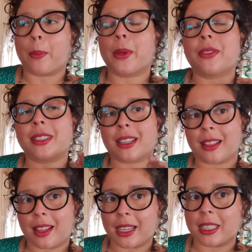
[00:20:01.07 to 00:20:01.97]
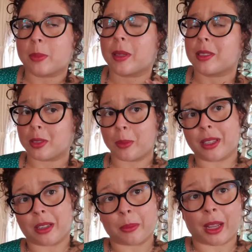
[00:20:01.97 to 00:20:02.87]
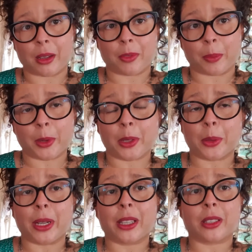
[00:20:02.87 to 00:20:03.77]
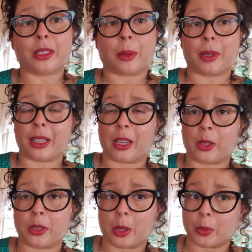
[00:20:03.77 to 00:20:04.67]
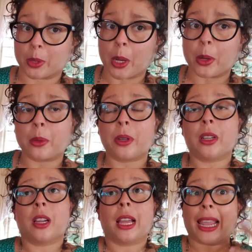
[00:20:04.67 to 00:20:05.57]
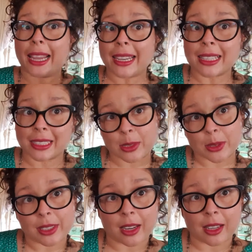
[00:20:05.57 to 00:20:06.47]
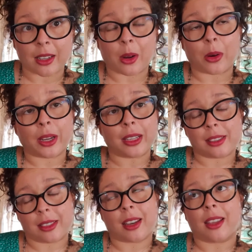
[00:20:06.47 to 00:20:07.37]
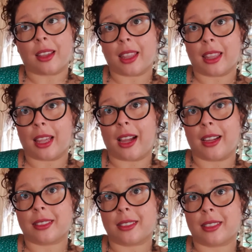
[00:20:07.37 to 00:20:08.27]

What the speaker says: But if it's a client, especially somebody that I'm not familiar with, somebody that I don't know, in a clinical setting or in a setting that